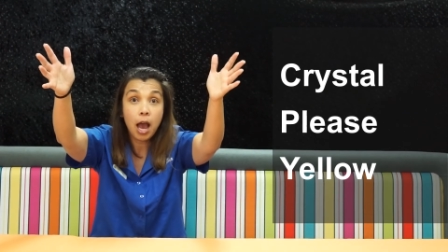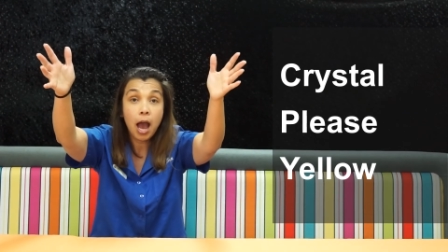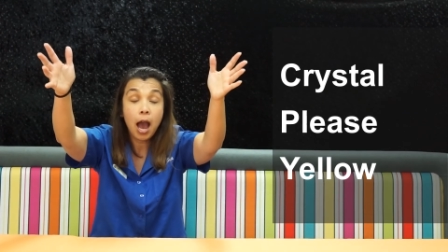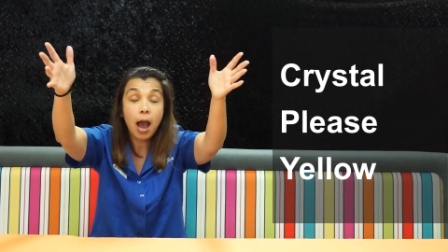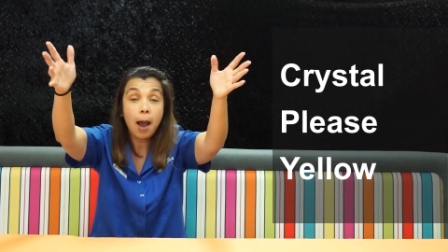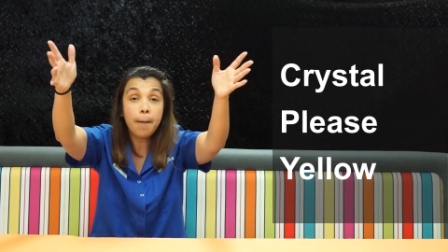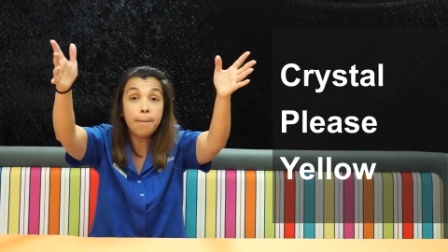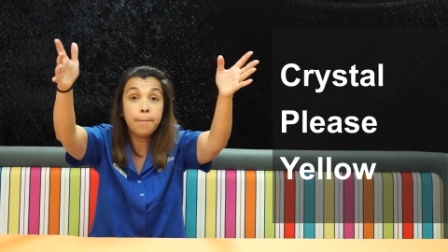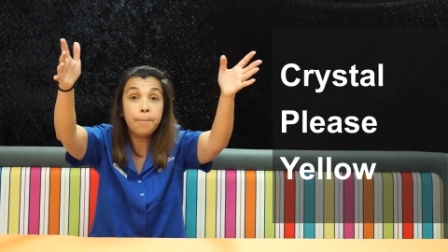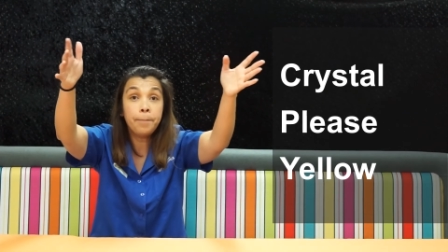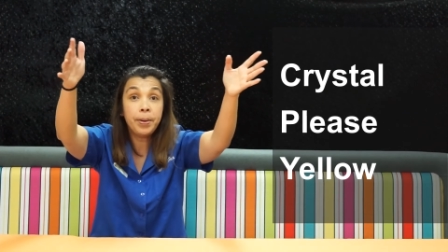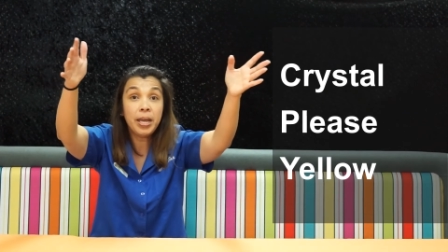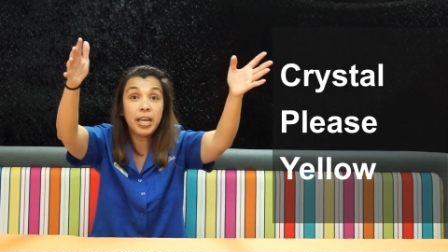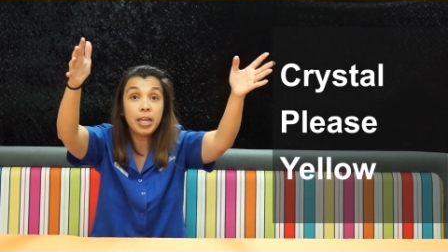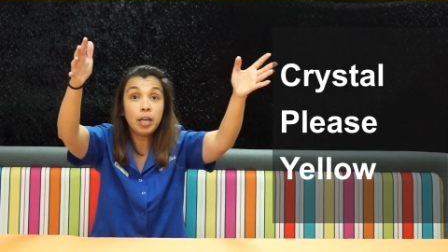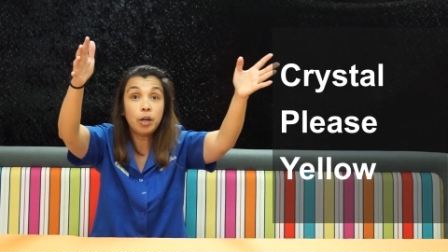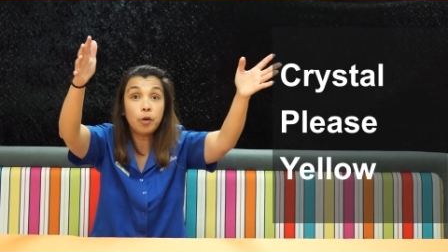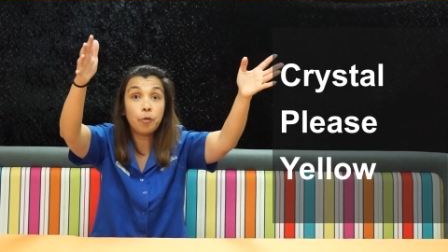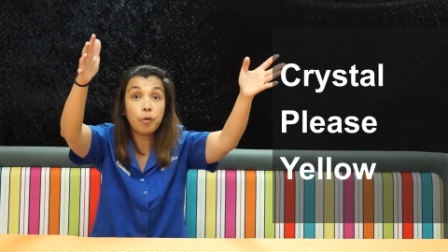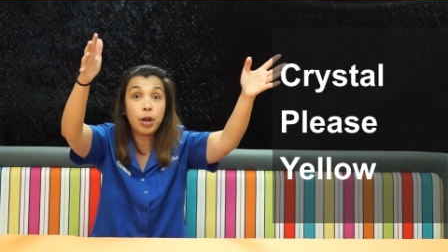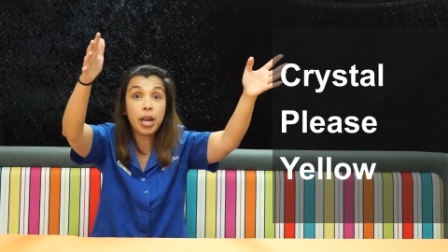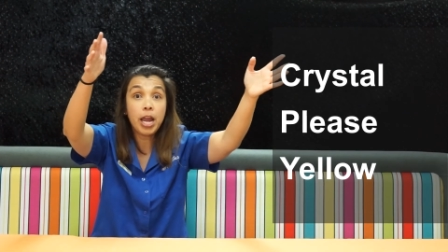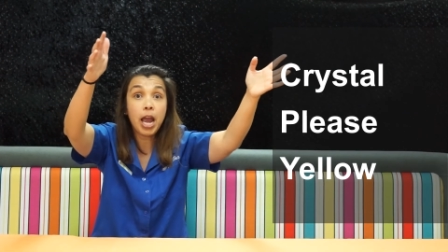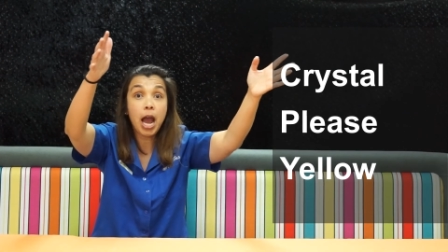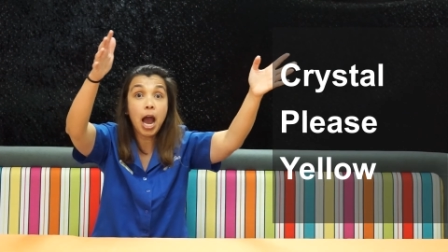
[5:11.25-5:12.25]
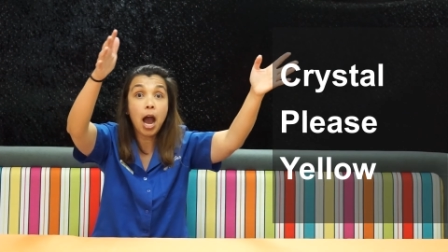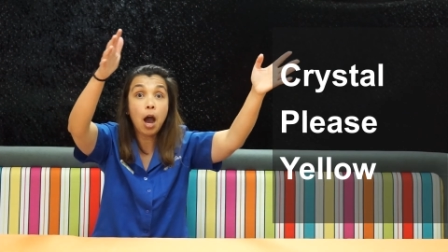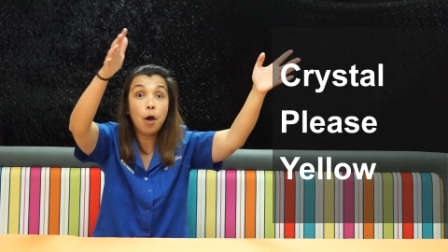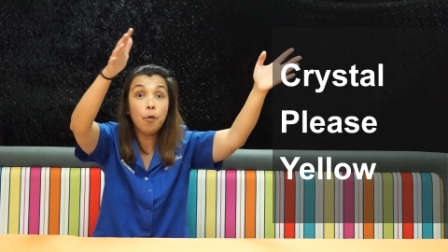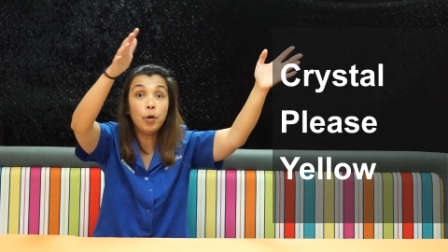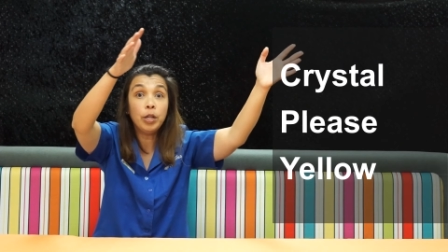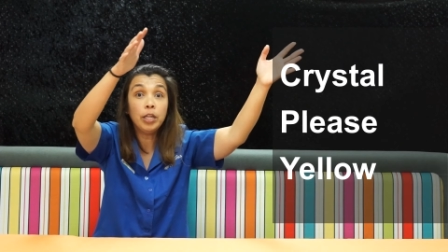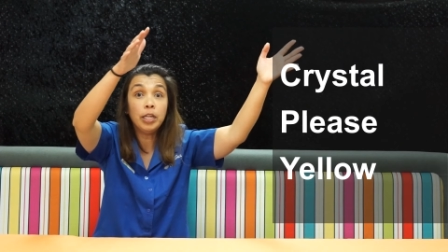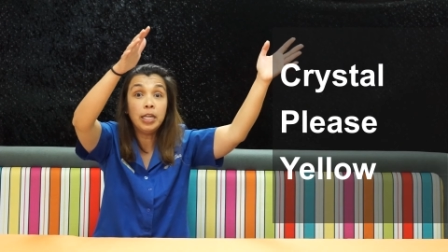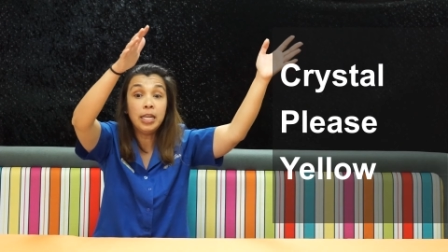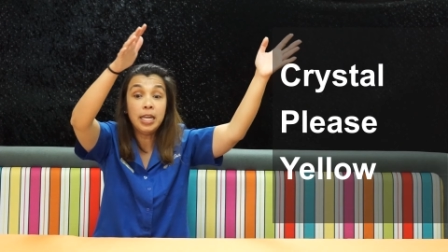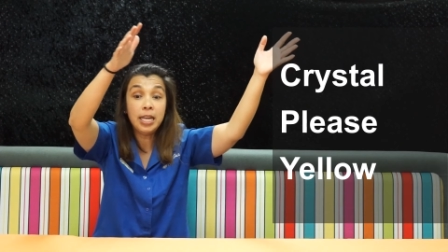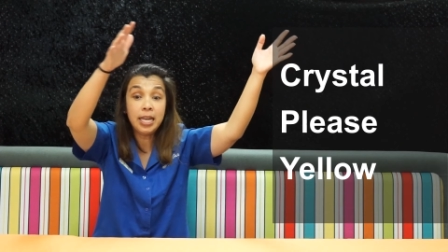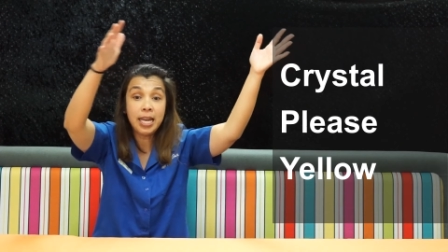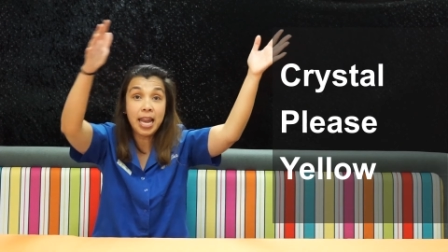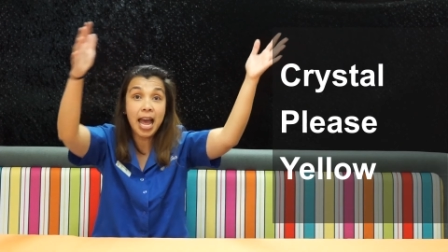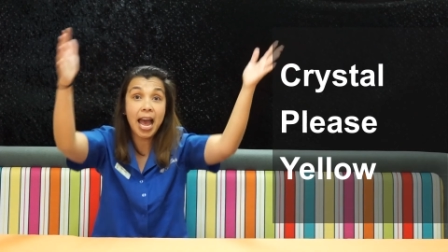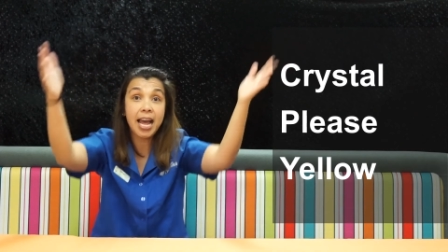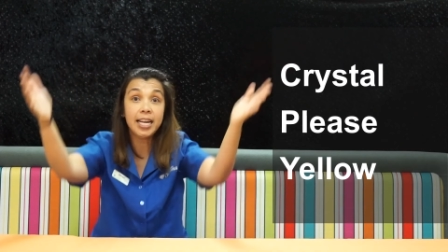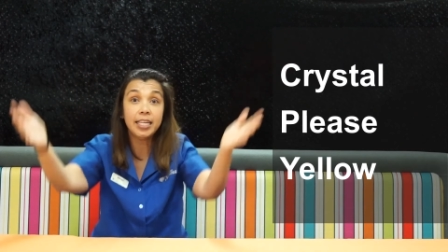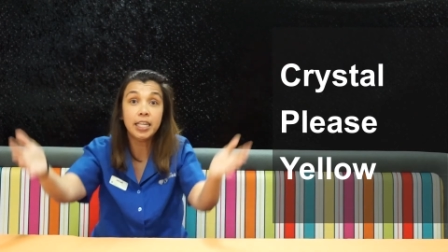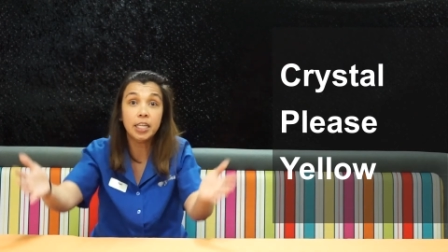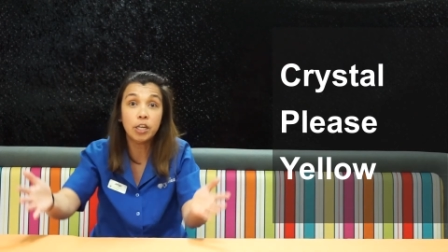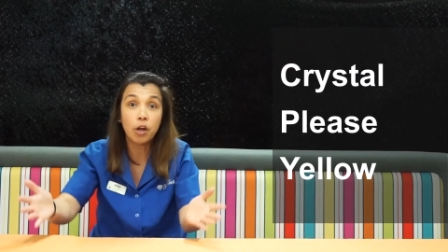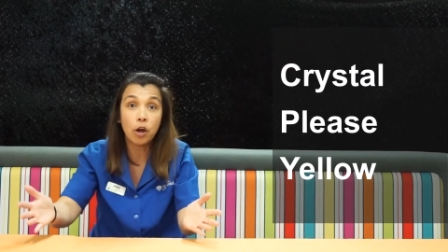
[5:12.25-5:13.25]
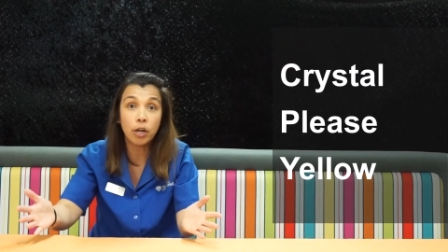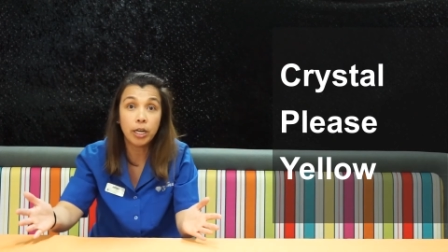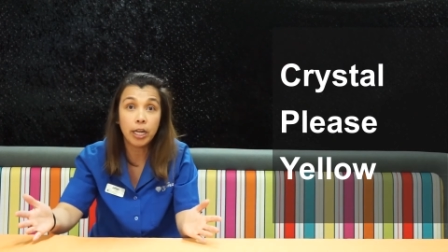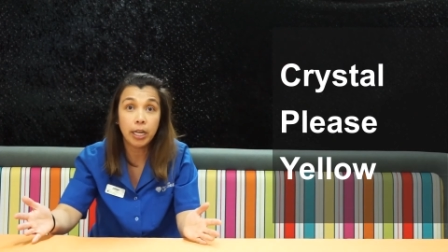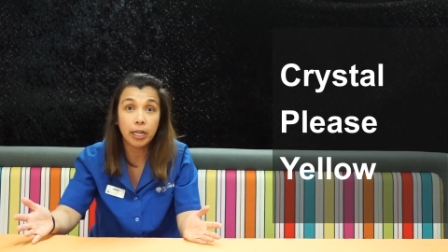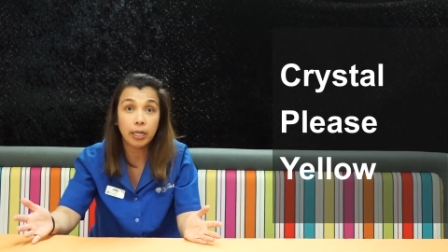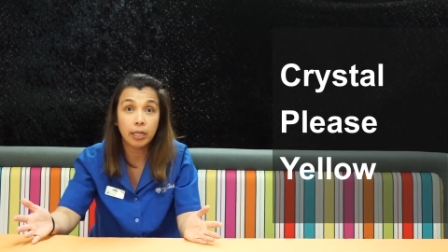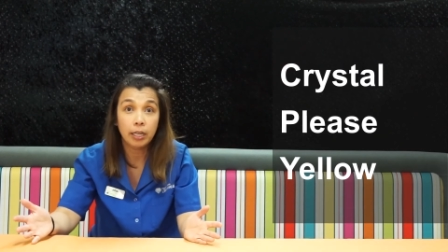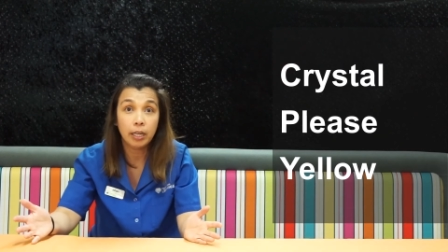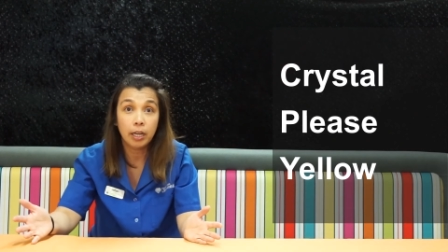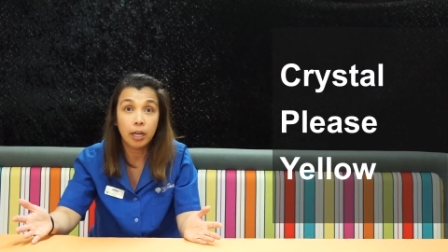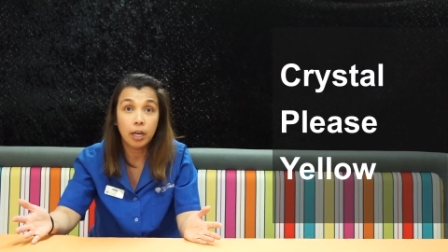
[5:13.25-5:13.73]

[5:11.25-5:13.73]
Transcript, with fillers: a big grey owl landed on it.